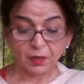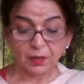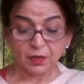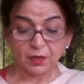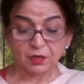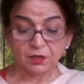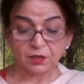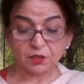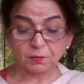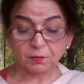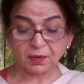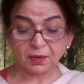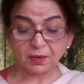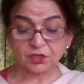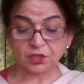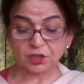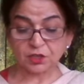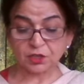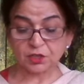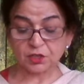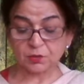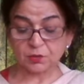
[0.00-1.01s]

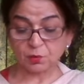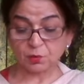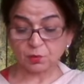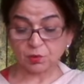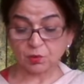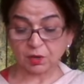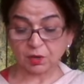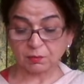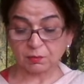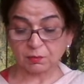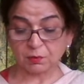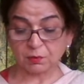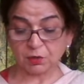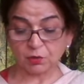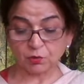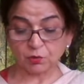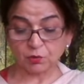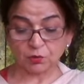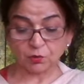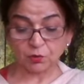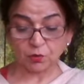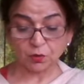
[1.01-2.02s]
Smashing his bow,
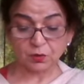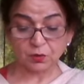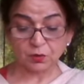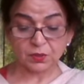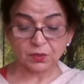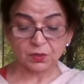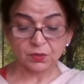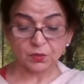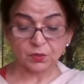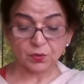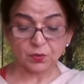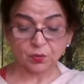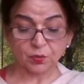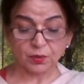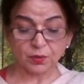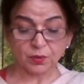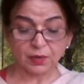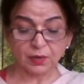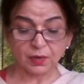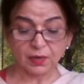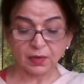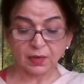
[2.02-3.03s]
Abhimanyu draws his
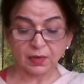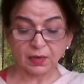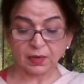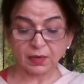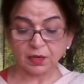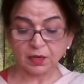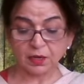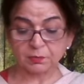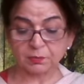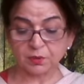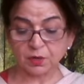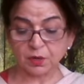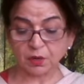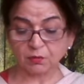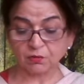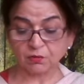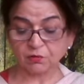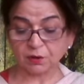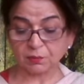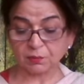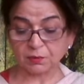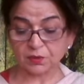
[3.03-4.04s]
sword and leaps
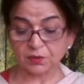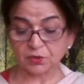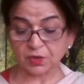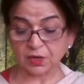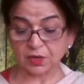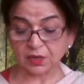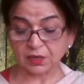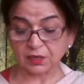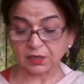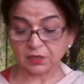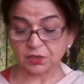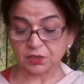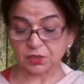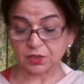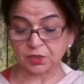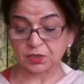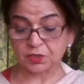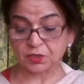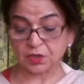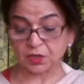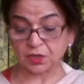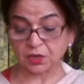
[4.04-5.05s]
down from his chariot,
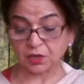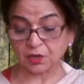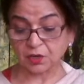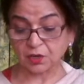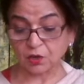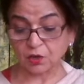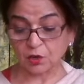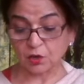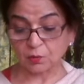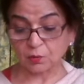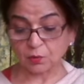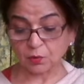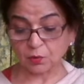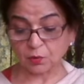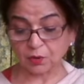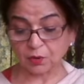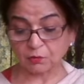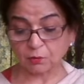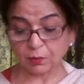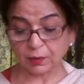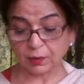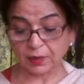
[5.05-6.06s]
seizing
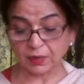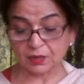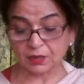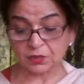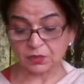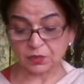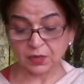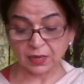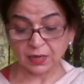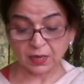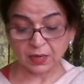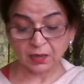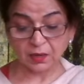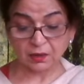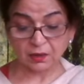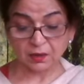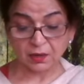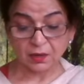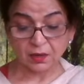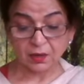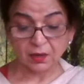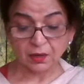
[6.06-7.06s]
Kaurav by his
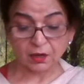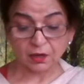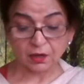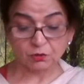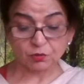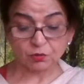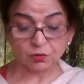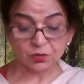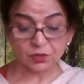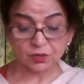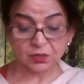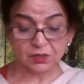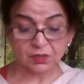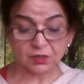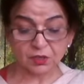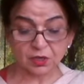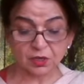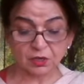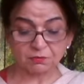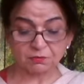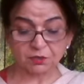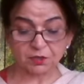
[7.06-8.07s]
hair. Arjun's
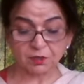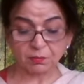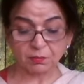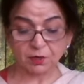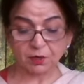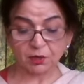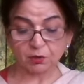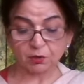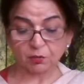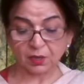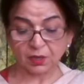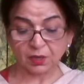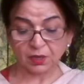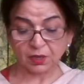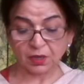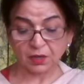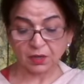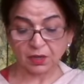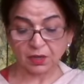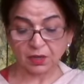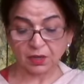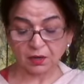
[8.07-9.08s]
sons lifts him into the
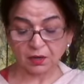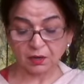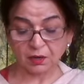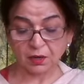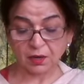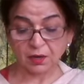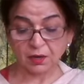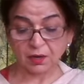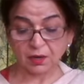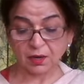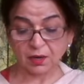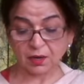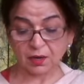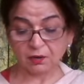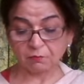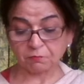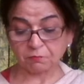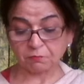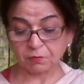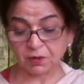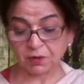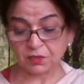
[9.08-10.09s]
air and
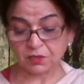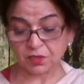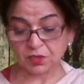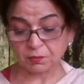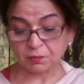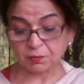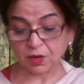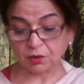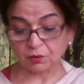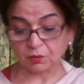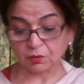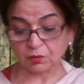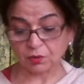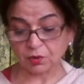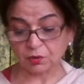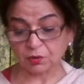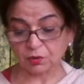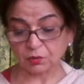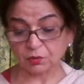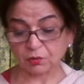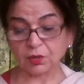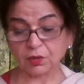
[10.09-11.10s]
flings him down
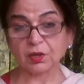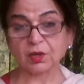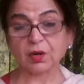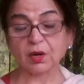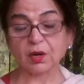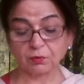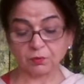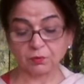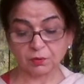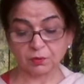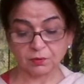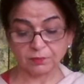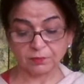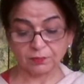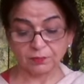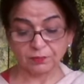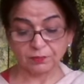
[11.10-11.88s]
to the ground.